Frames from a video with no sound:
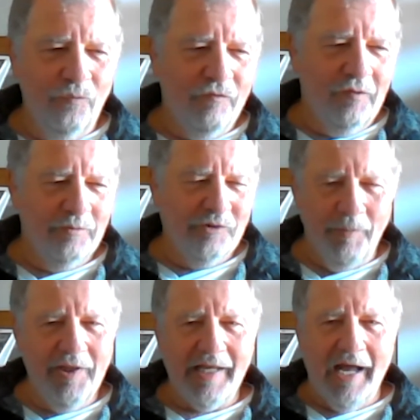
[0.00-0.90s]
from some
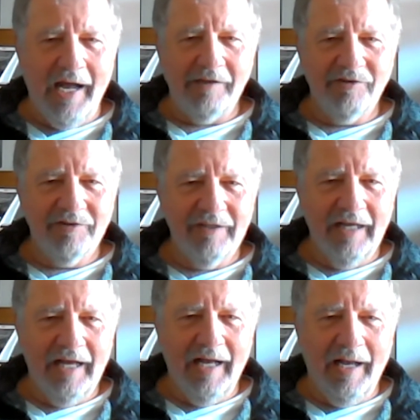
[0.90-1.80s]
of the guys
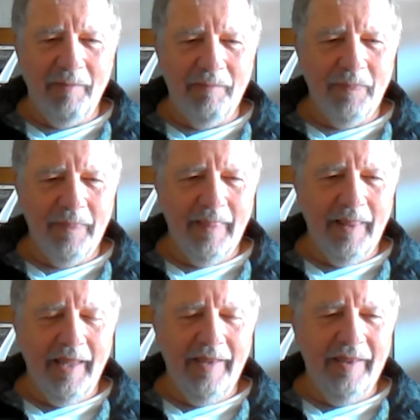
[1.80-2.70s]

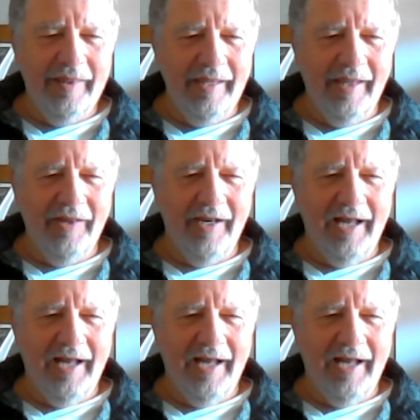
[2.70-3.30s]
in that